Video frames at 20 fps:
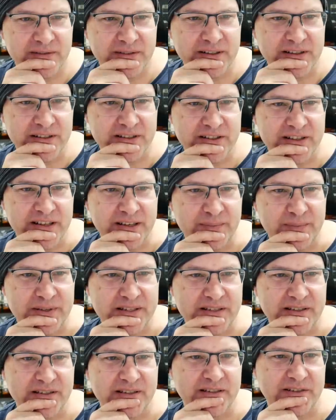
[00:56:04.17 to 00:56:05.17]
what chat
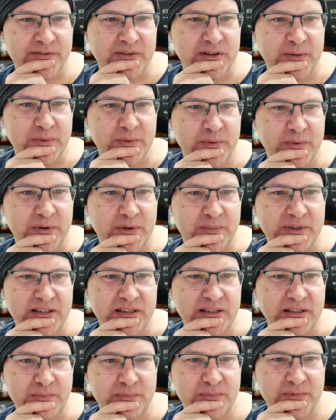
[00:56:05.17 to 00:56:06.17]
messages have I been
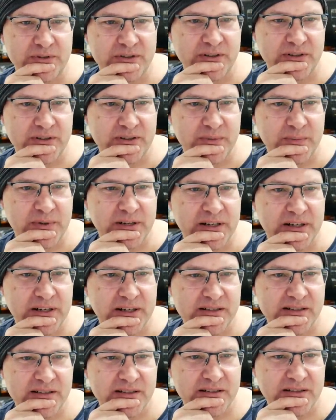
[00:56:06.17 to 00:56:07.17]
missing? Bluetooth on the Pi
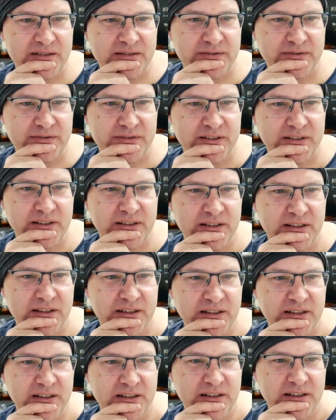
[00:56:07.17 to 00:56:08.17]
itself.
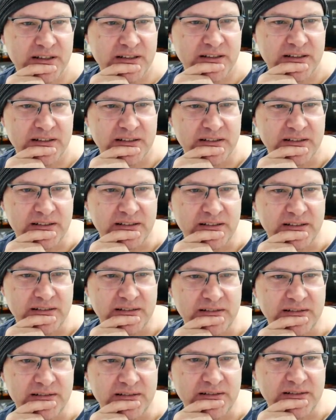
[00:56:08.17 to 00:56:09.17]

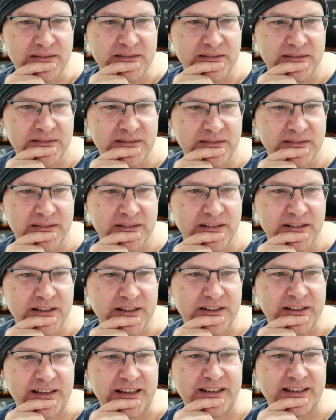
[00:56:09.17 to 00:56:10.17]
Uh,
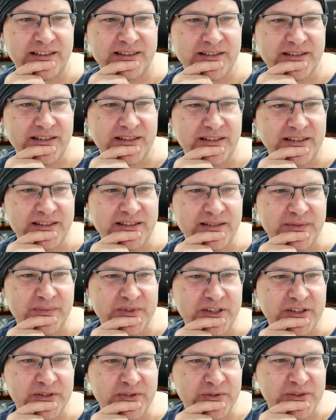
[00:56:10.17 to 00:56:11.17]
oh, okay, so there's some
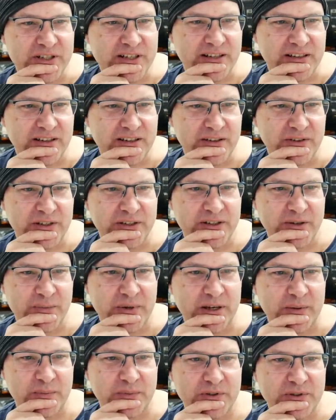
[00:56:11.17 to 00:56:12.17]
general chat going on
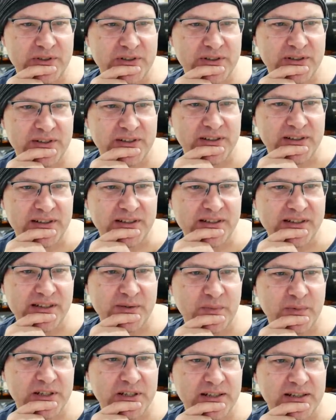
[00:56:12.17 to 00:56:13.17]
about Bluetooth and
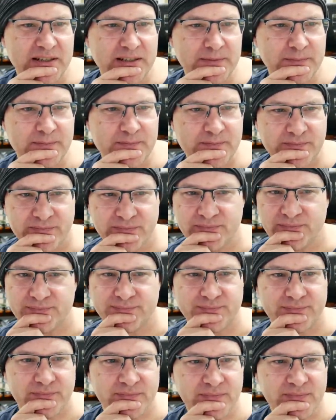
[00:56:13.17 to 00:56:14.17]
Zigbee.
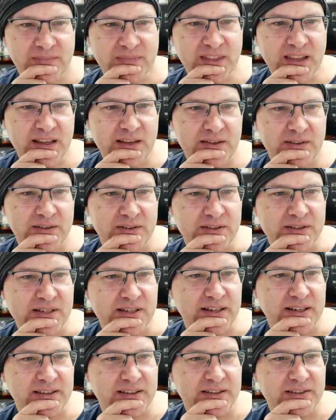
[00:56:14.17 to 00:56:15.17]
looks
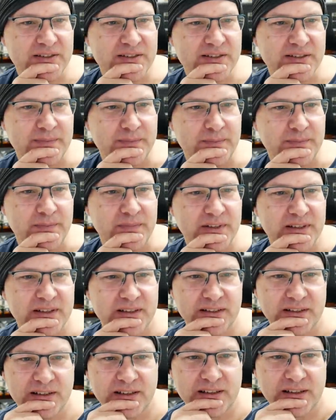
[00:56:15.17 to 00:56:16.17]
like there are some.
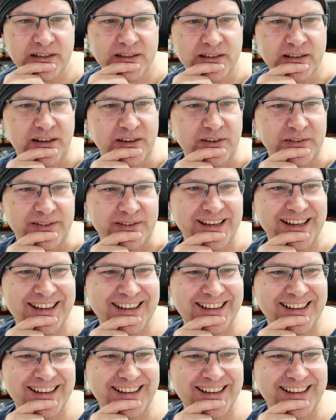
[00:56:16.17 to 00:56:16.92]
Oh, and